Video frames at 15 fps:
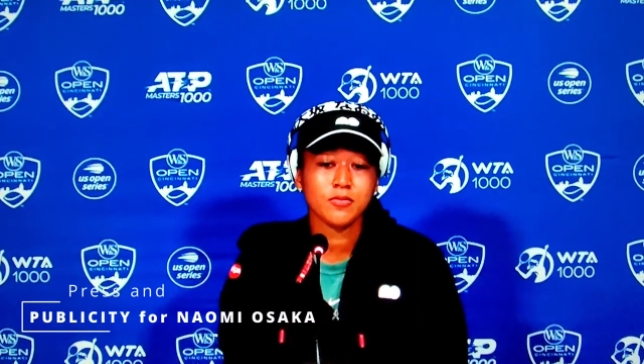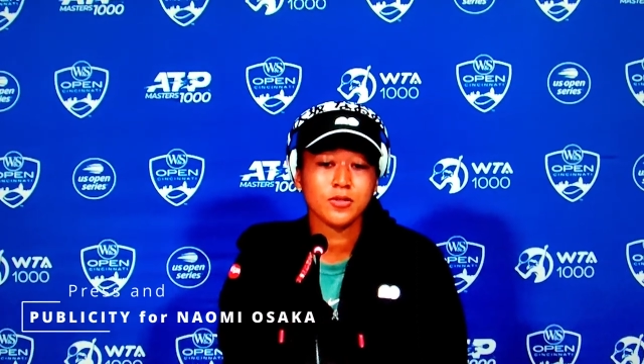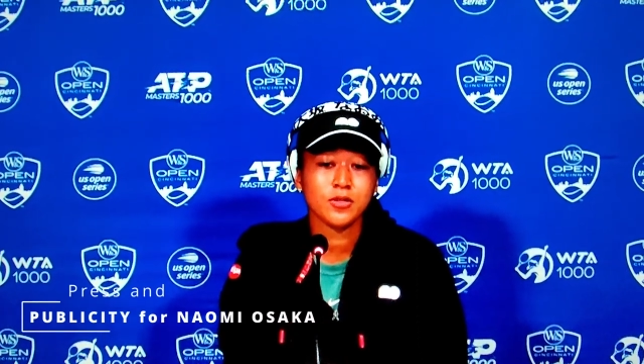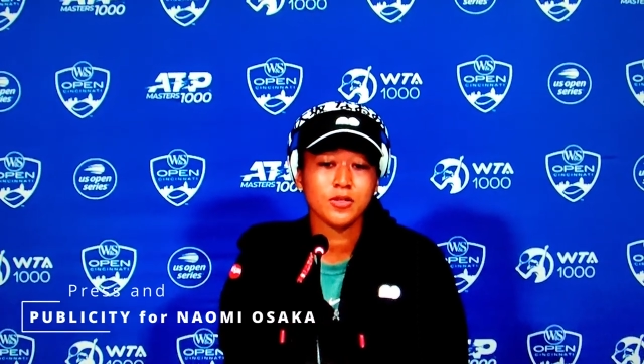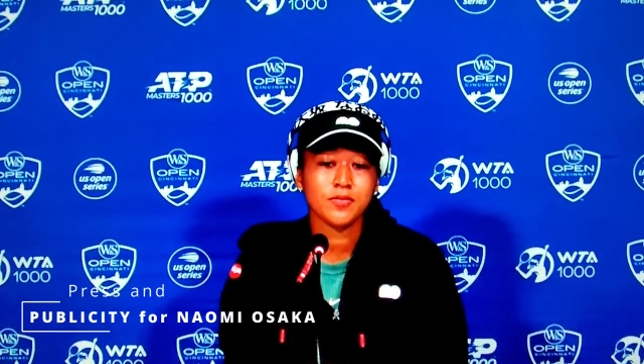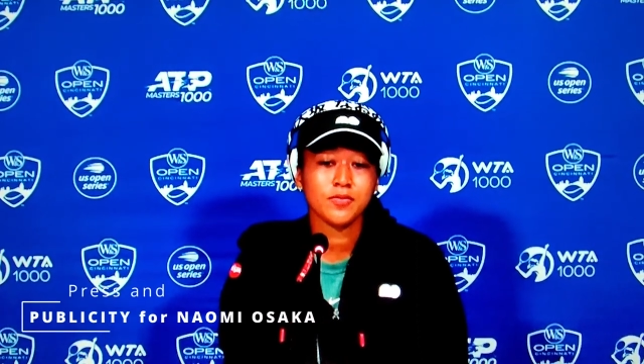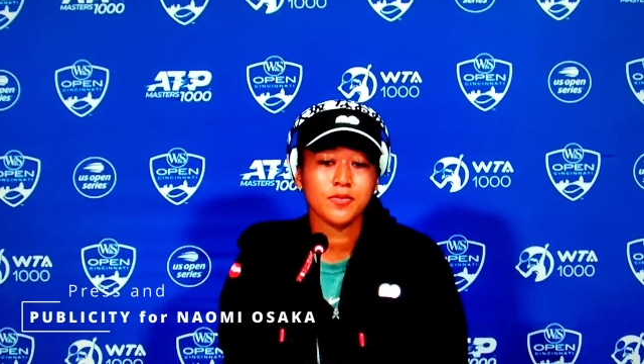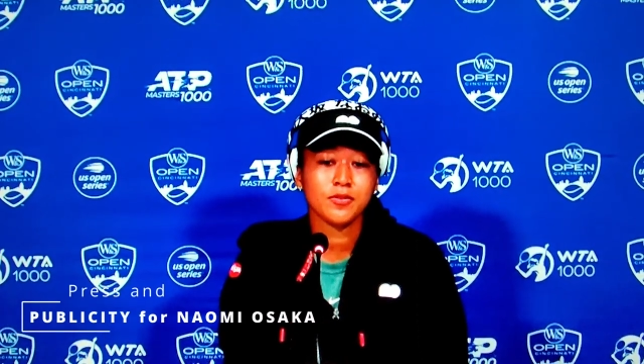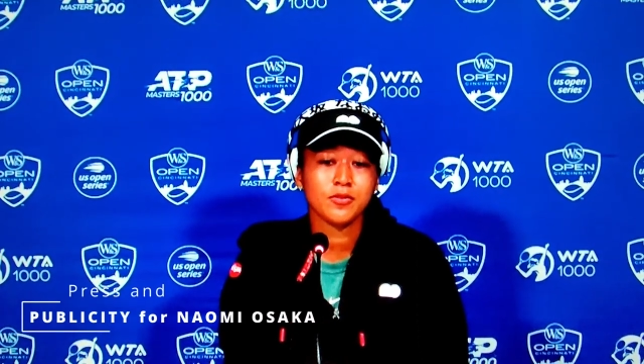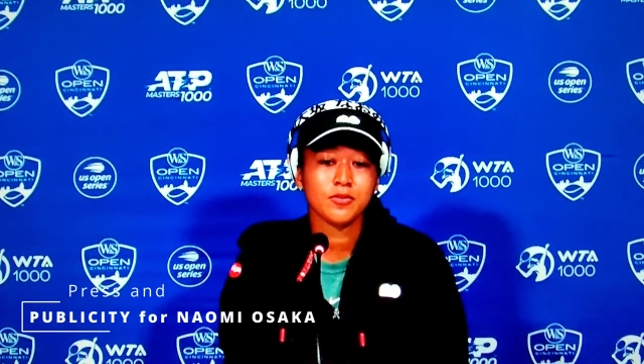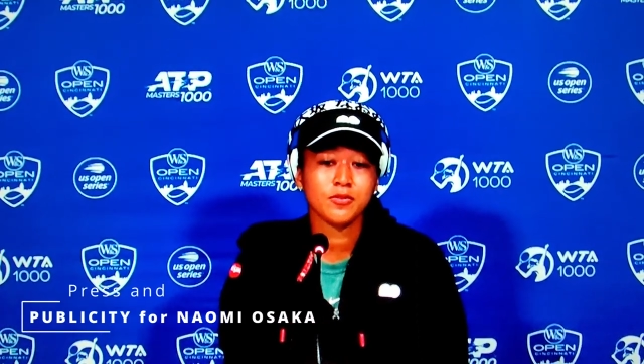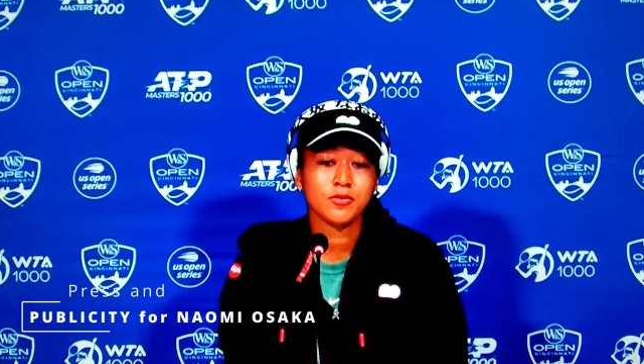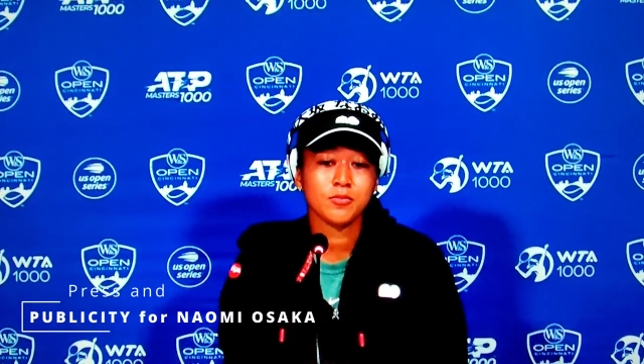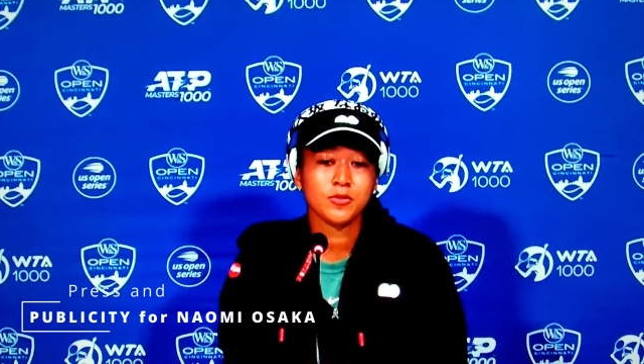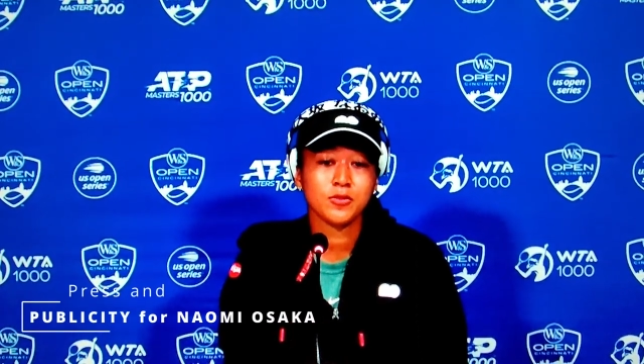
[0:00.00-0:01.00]
what I feel
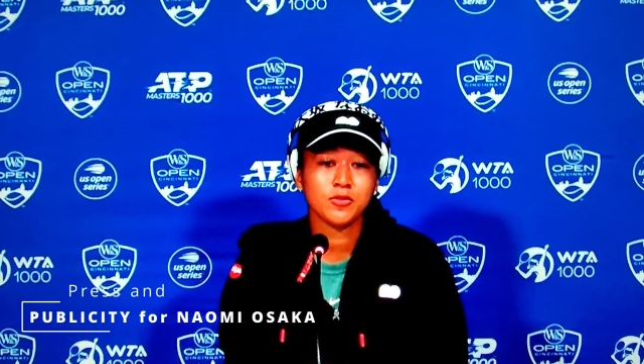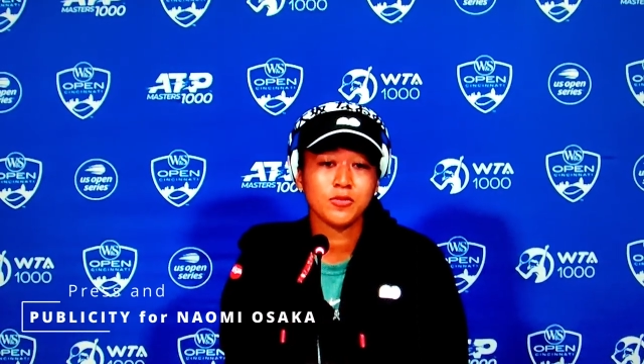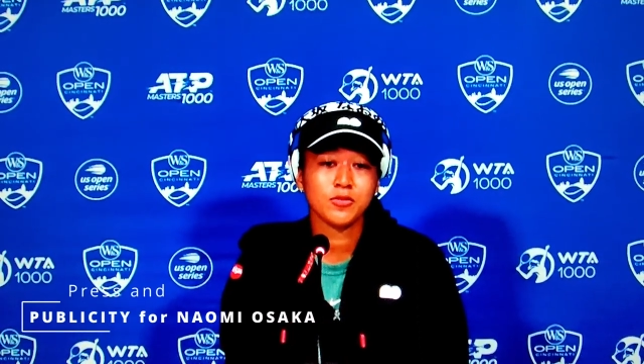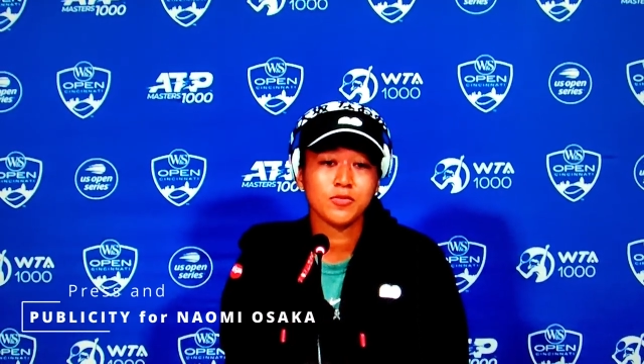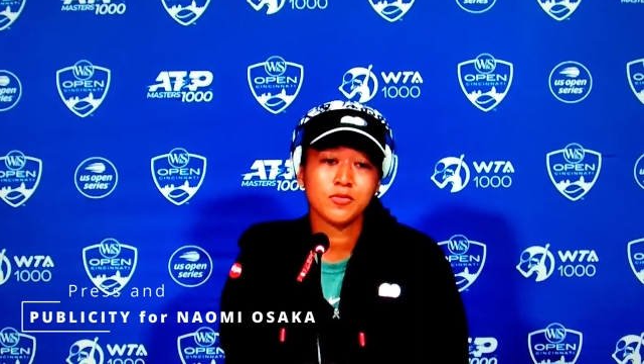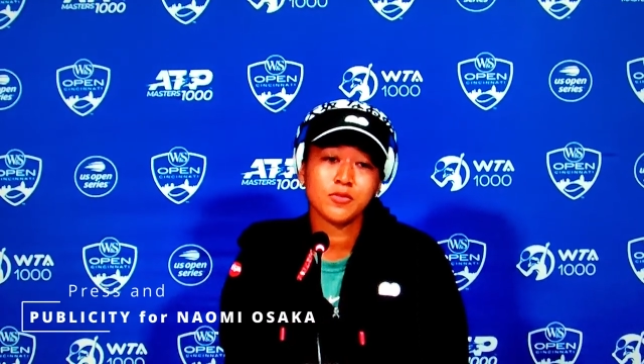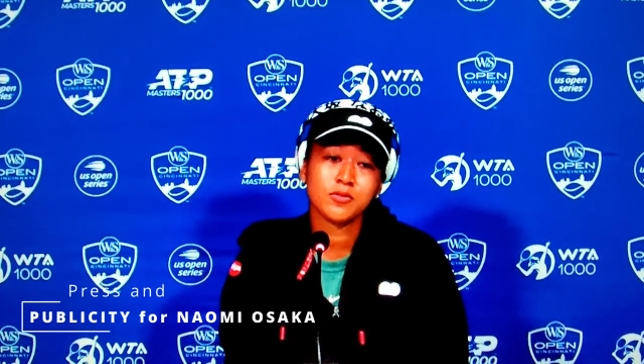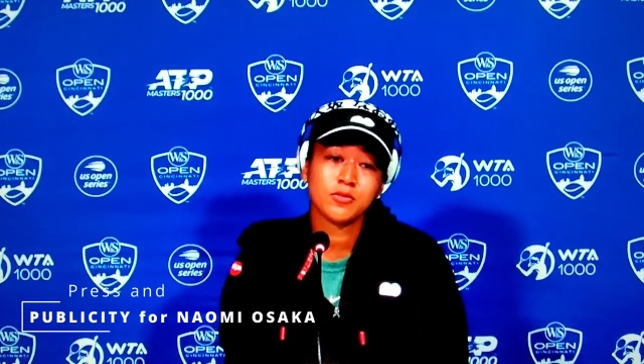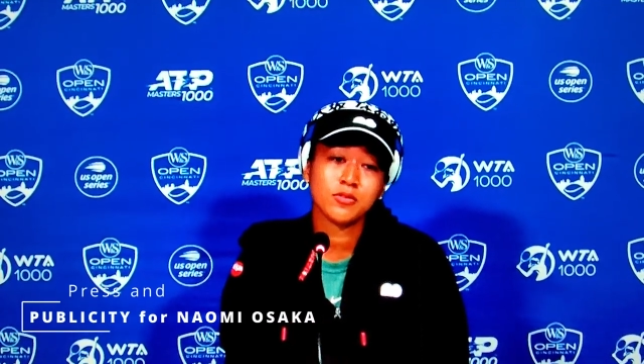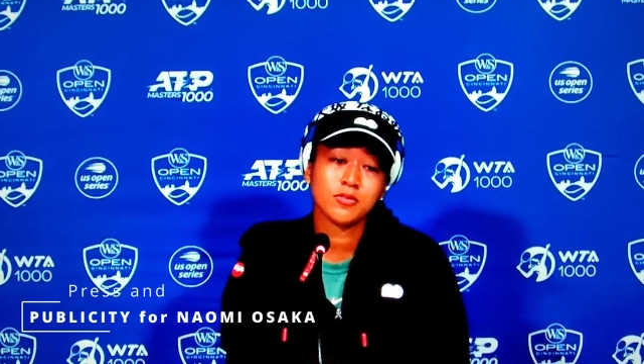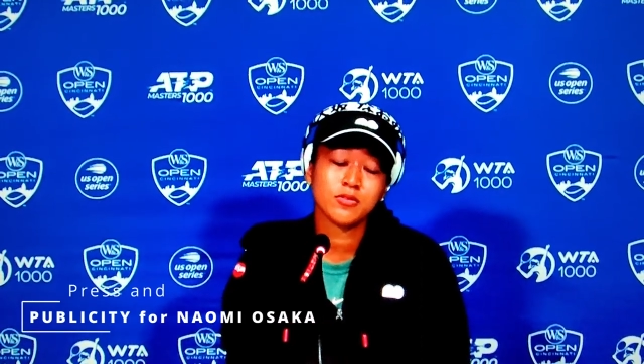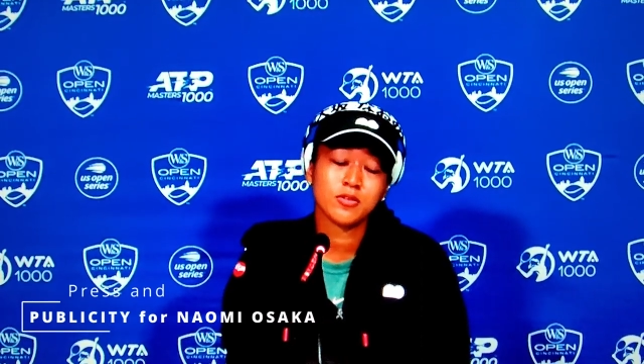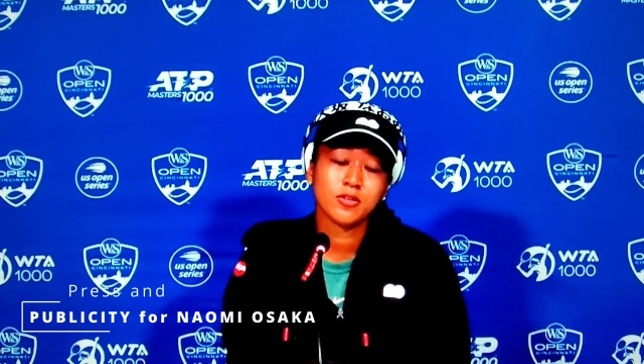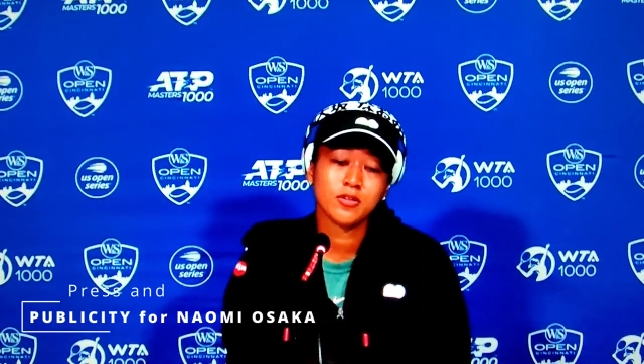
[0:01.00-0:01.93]
is the most difficult.